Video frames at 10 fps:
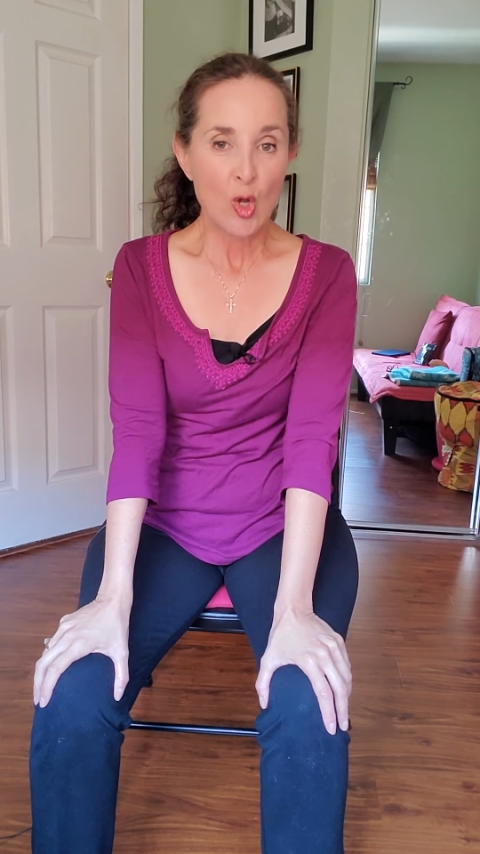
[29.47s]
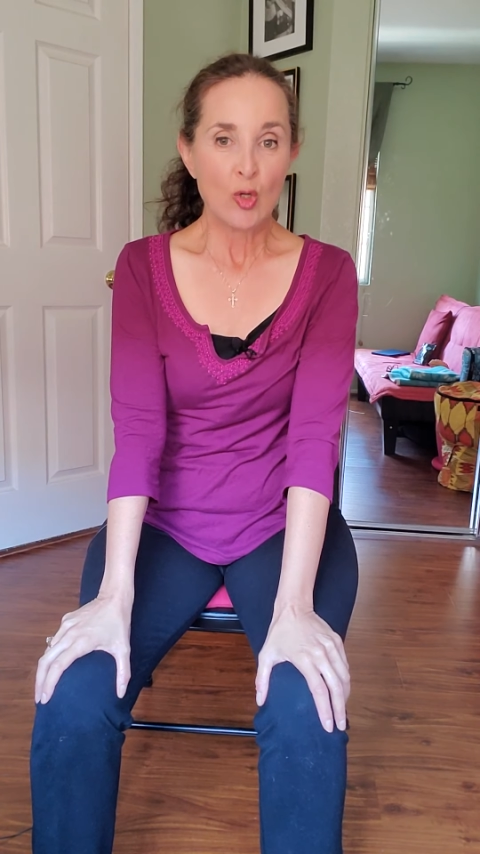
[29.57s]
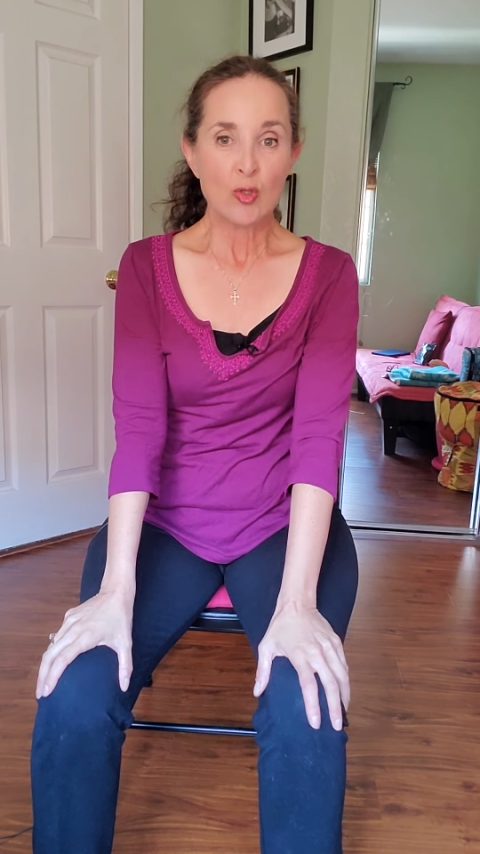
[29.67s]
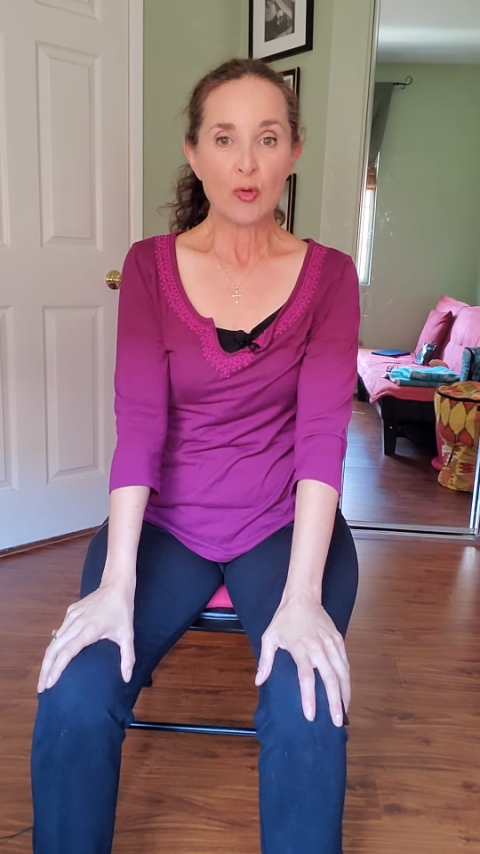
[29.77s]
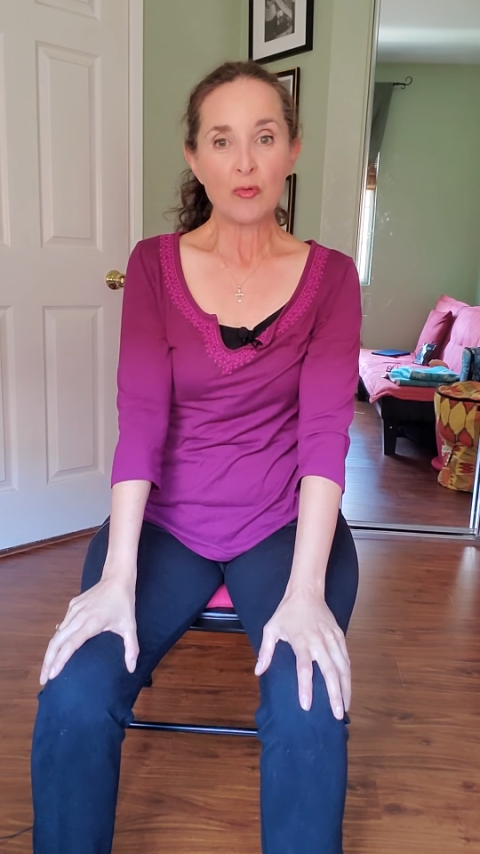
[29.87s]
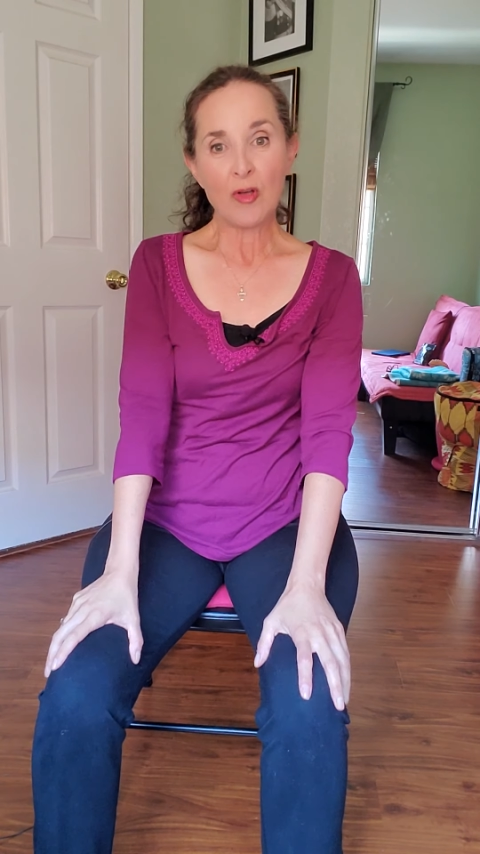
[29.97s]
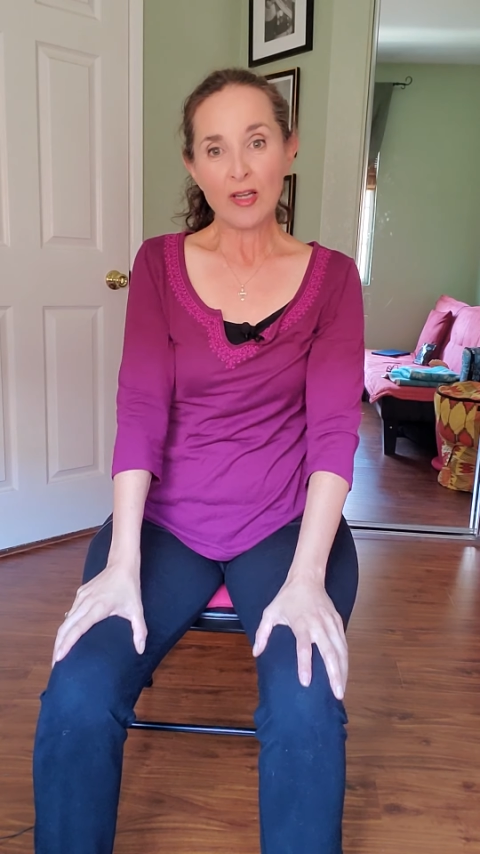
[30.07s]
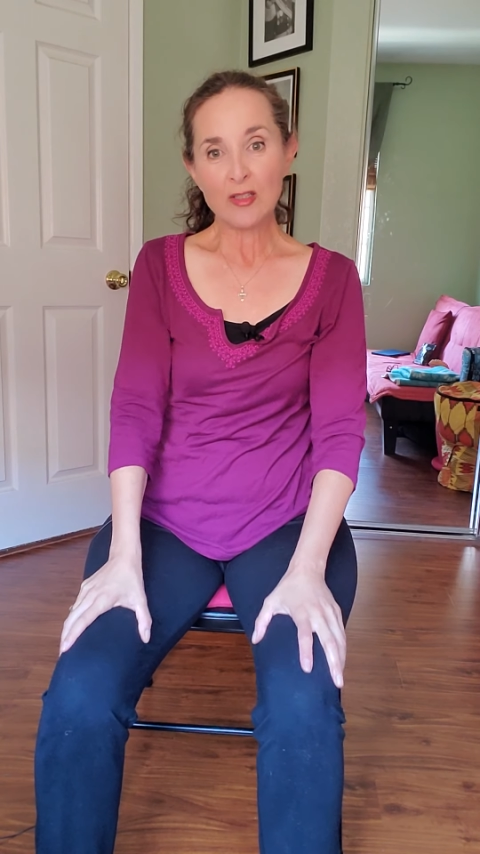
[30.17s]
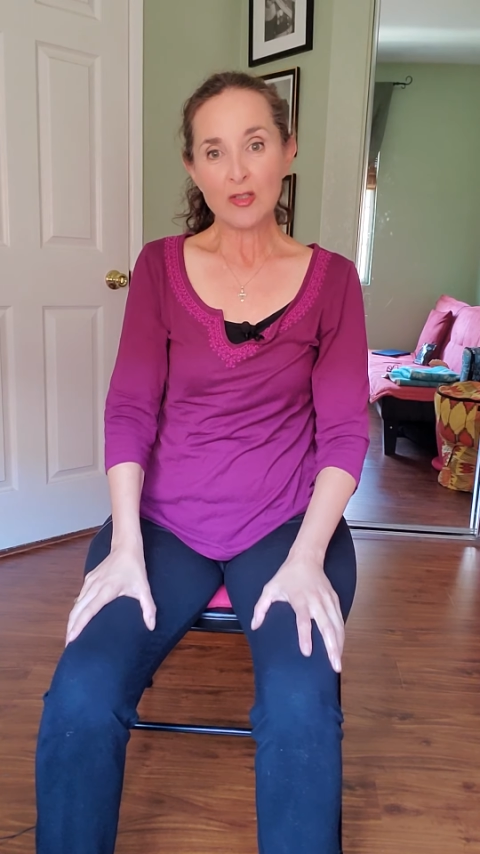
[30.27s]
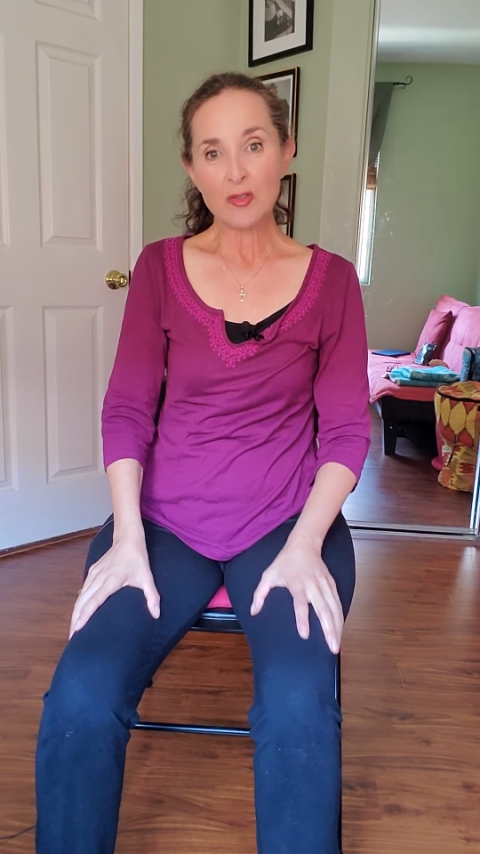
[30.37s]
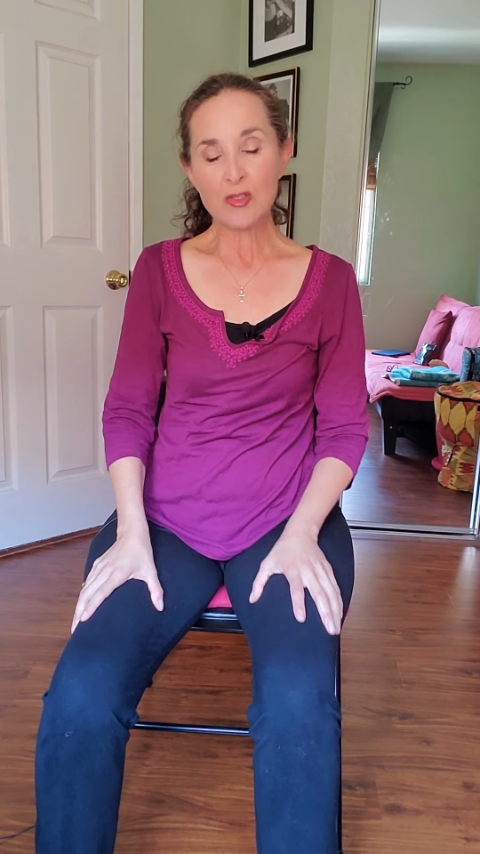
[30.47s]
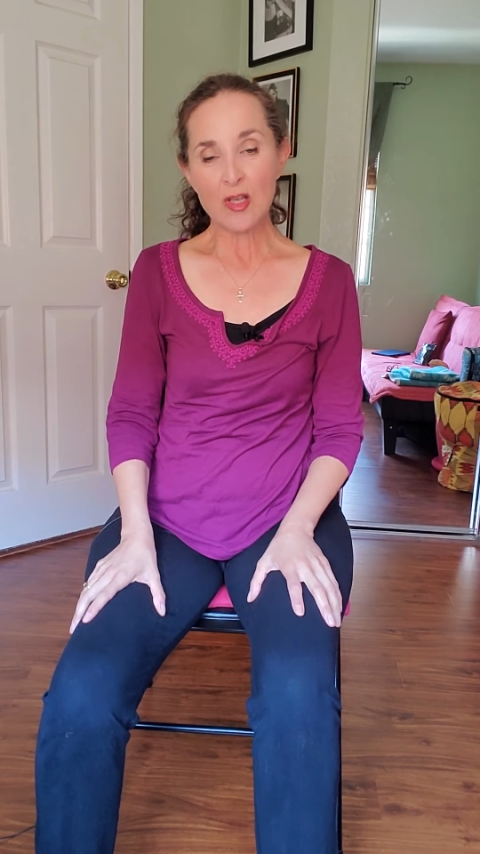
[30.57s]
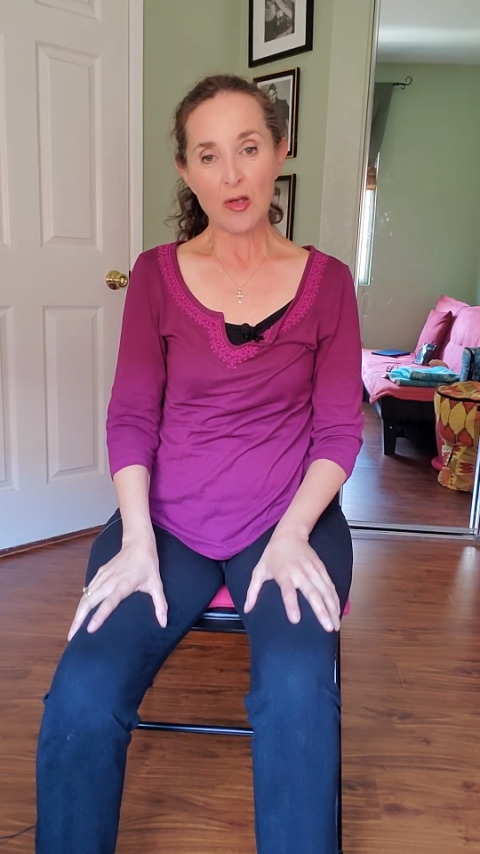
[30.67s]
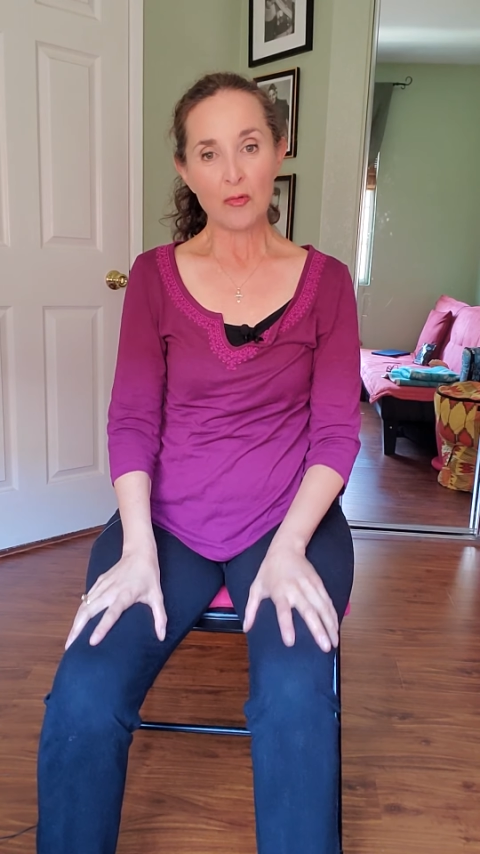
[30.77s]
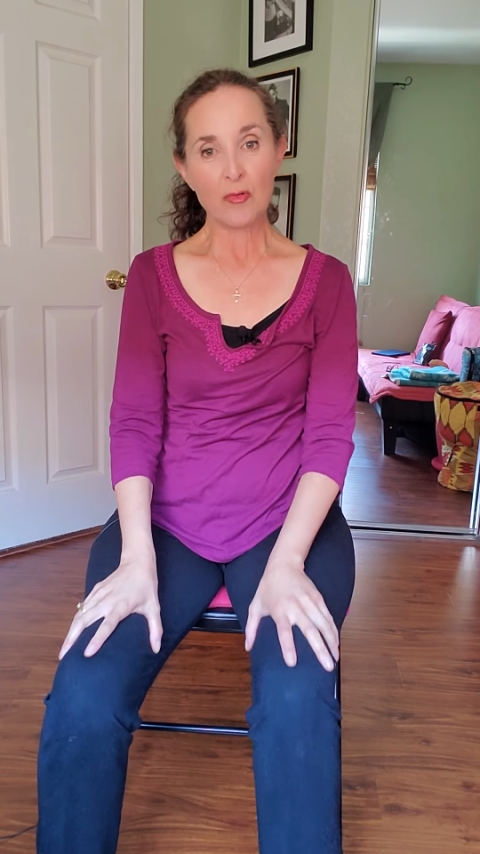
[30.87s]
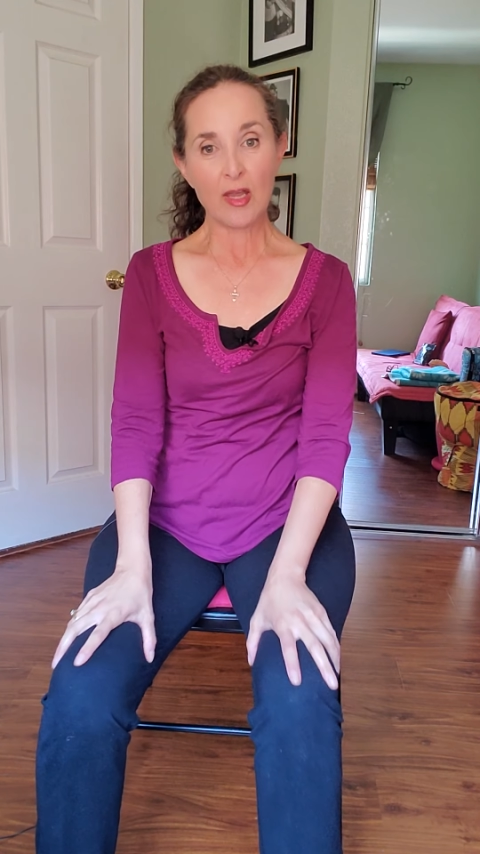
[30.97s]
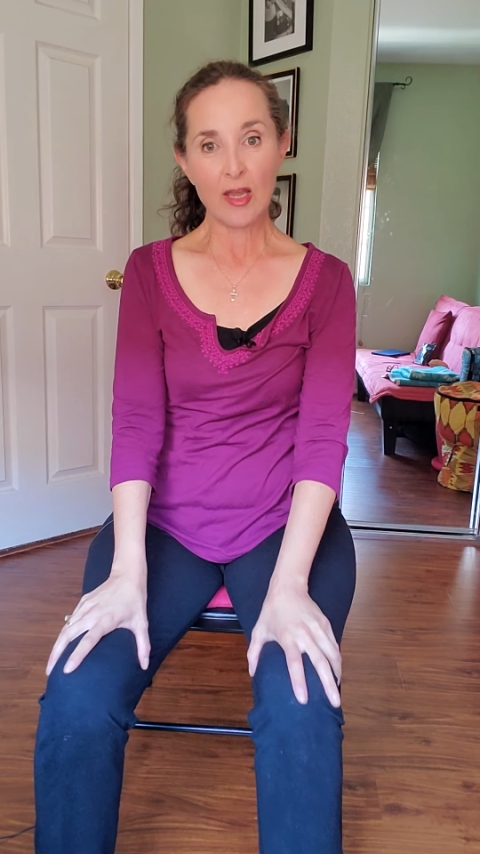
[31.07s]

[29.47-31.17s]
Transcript: So find yourself